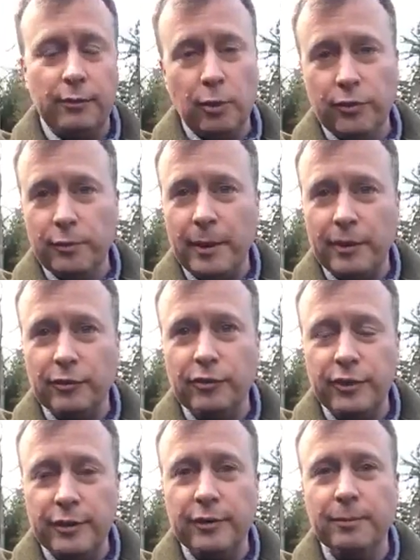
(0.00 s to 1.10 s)
of course, the patient's
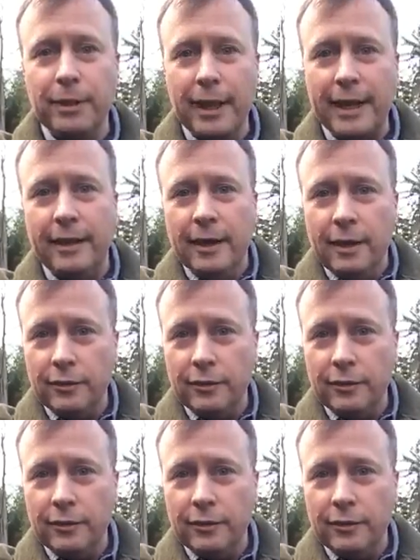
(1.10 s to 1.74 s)
chief complaint,